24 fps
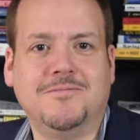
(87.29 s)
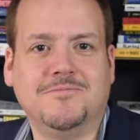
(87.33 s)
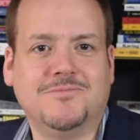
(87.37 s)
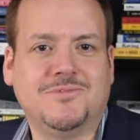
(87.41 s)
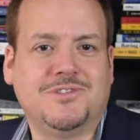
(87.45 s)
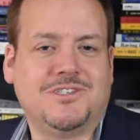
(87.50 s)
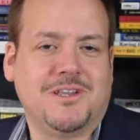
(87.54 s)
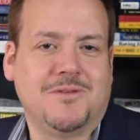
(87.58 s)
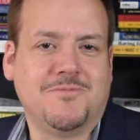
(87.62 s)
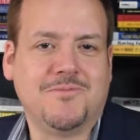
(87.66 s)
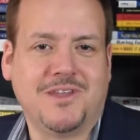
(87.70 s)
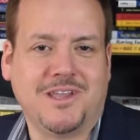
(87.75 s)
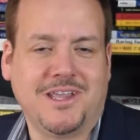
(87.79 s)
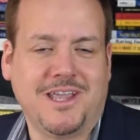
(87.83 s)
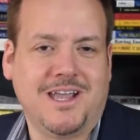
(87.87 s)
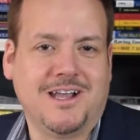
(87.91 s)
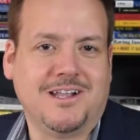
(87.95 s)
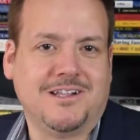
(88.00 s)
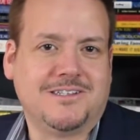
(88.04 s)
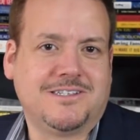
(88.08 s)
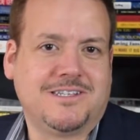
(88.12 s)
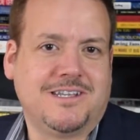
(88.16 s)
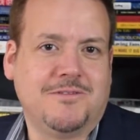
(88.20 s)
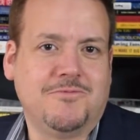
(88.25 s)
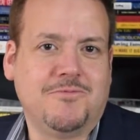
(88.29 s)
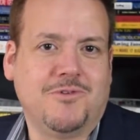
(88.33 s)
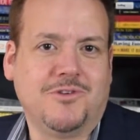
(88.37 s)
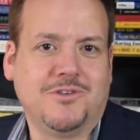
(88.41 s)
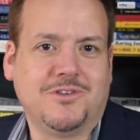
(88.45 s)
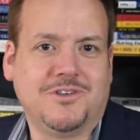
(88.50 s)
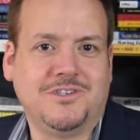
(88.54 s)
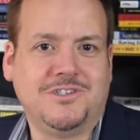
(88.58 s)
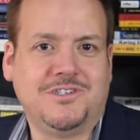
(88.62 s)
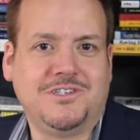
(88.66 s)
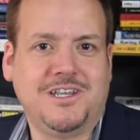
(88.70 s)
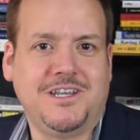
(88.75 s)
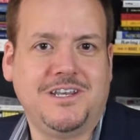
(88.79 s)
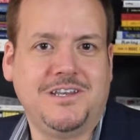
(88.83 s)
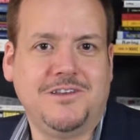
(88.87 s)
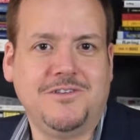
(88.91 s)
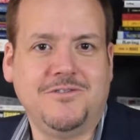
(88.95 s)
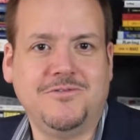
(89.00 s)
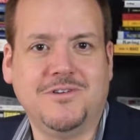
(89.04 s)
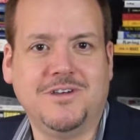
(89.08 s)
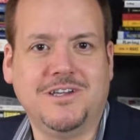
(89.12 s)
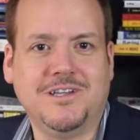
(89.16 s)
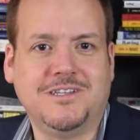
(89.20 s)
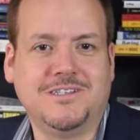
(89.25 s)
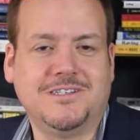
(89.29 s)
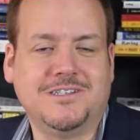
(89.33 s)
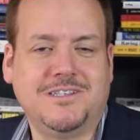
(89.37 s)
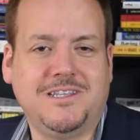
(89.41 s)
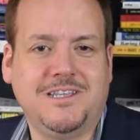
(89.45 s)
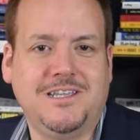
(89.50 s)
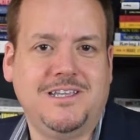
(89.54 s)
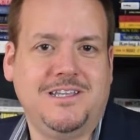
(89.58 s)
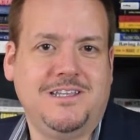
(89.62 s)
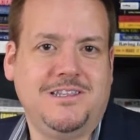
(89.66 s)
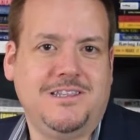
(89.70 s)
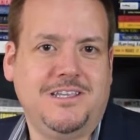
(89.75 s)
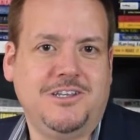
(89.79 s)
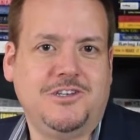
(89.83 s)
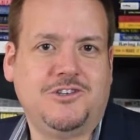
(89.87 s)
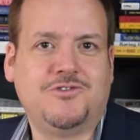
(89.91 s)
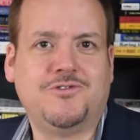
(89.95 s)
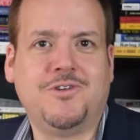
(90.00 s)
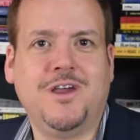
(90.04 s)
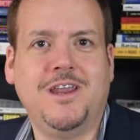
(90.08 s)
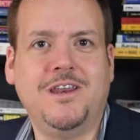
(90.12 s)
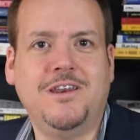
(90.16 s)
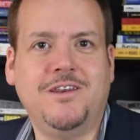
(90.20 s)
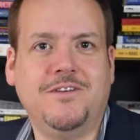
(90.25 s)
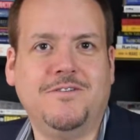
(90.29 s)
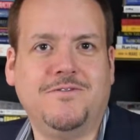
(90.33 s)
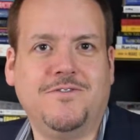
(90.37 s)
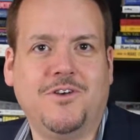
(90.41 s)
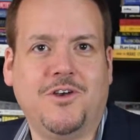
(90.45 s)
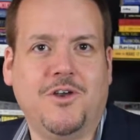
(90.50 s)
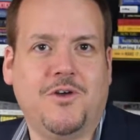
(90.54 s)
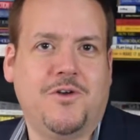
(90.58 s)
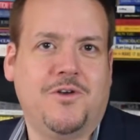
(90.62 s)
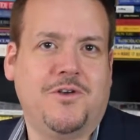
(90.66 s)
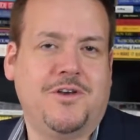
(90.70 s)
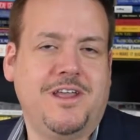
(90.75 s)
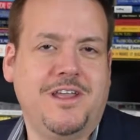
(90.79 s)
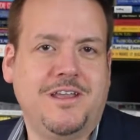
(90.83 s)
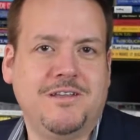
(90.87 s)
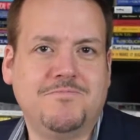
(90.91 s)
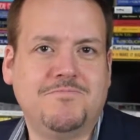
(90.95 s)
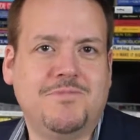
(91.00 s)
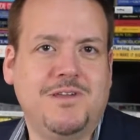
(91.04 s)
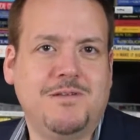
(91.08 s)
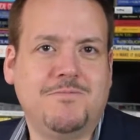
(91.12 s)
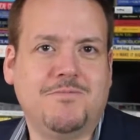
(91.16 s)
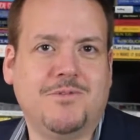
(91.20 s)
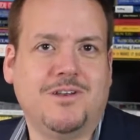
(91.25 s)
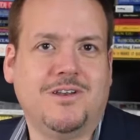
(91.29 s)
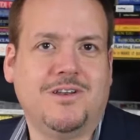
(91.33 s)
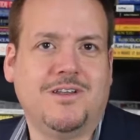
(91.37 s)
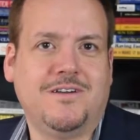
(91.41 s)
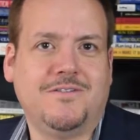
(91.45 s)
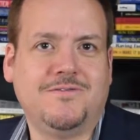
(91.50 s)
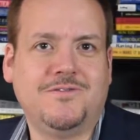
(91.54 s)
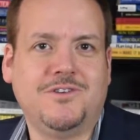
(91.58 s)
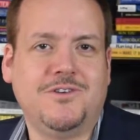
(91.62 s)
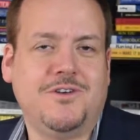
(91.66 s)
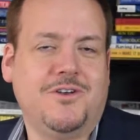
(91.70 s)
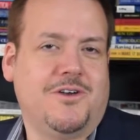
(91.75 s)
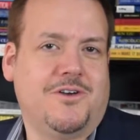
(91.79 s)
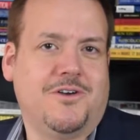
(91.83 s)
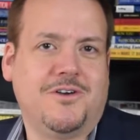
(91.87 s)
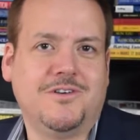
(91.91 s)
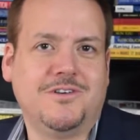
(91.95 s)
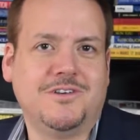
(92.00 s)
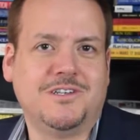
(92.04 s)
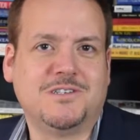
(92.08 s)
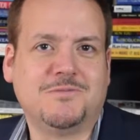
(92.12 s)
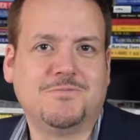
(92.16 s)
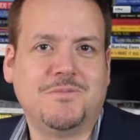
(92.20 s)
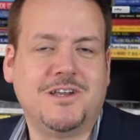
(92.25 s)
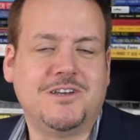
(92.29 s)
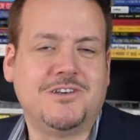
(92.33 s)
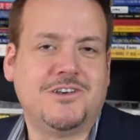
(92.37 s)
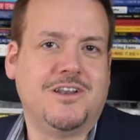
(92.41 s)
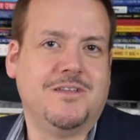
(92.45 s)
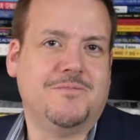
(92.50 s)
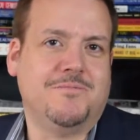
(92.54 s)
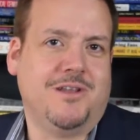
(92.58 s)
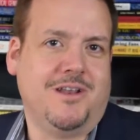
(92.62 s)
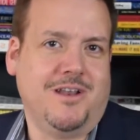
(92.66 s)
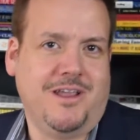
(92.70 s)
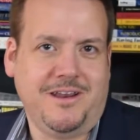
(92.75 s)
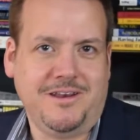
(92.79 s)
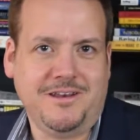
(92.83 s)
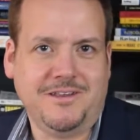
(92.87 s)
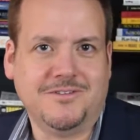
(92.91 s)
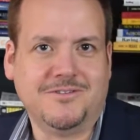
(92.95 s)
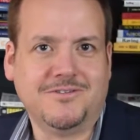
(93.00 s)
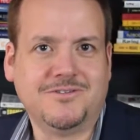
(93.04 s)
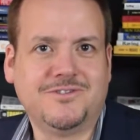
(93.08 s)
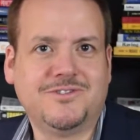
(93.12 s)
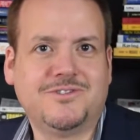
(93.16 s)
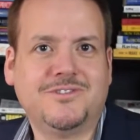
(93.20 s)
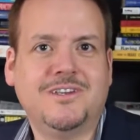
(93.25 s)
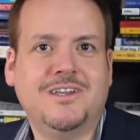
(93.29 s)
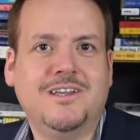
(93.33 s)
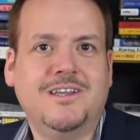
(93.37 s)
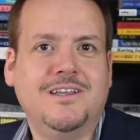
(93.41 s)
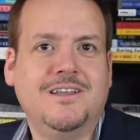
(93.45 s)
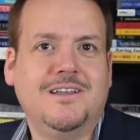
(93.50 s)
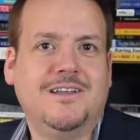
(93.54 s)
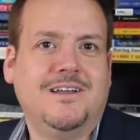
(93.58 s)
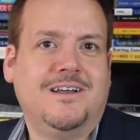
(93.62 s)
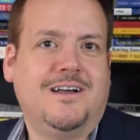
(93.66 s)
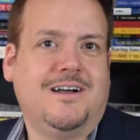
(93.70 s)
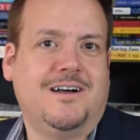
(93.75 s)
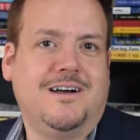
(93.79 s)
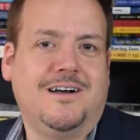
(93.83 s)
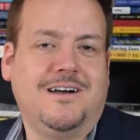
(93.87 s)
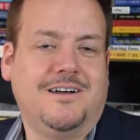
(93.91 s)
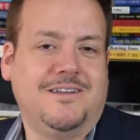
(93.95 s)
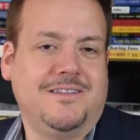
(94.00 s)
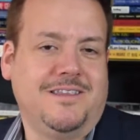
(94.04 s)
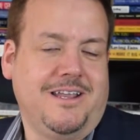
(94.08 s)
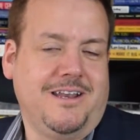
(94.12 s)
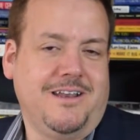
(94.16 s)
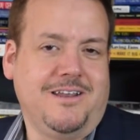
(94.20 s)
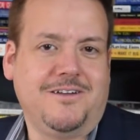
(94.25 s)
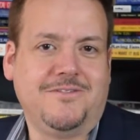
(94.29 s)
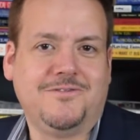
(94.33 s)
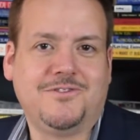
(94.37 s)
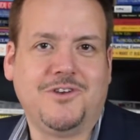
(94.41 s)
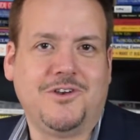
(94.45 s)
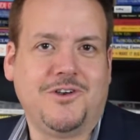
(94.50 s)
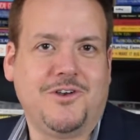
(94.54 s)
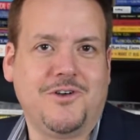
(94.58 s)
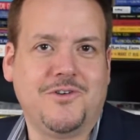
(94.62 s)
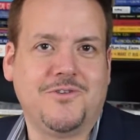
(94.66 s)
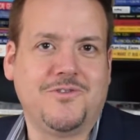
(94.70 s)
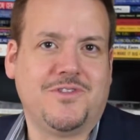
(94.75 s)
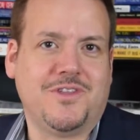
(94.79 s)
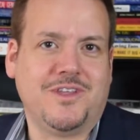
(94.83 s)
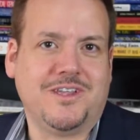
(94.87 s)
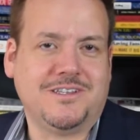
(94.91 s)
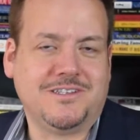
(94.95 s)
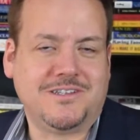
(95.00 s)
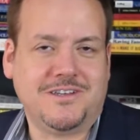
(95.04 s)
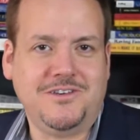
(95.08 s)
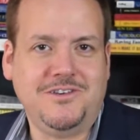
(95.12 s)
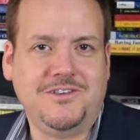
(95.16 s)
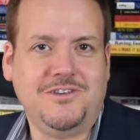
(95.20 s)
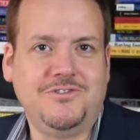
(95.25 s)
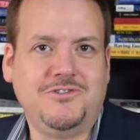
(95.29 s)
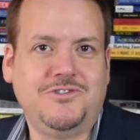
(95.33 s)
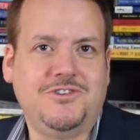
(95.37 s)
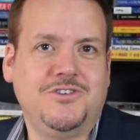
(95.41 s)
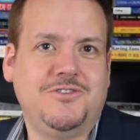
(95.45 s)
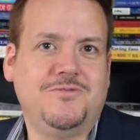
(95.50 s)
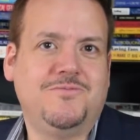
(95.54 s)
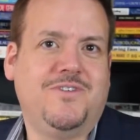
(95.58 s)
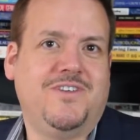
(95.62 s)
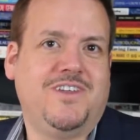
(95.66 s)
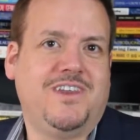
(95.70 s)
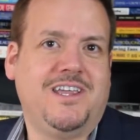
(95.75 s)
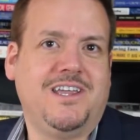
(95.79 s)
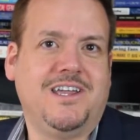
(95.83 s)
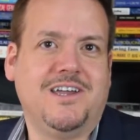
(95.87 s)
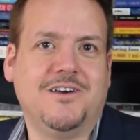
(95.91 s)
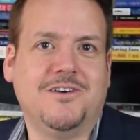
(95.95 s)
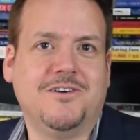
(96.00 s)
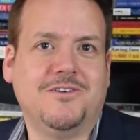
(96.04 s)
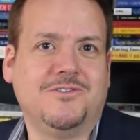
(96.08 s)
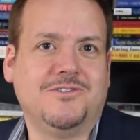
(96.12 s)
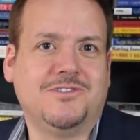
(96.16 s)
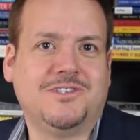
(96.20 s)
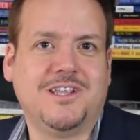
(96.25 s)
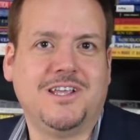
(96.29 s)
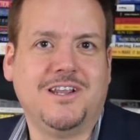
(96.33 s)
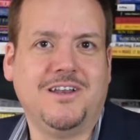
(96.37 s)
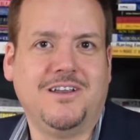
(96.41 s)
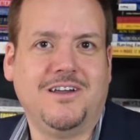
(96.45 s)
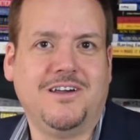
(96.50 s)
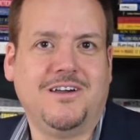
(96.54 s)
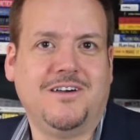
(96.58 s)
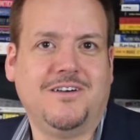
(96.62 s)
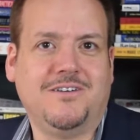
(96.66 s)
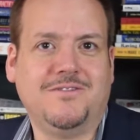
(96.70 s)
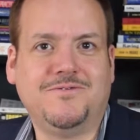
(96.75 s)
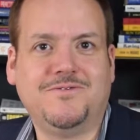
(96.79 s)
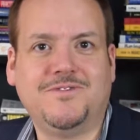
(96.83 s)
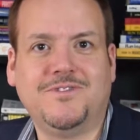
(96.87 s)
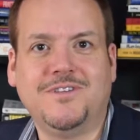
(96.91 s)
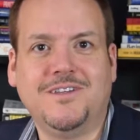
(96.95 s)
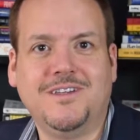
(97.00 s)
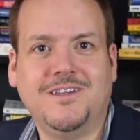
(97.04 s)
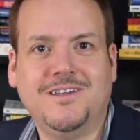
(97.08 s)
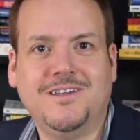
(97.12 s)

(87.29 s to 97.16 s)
Something else that will continue is the trend of learning. People love to learn, especially millennials. They love to learn things in YouTube videos. They love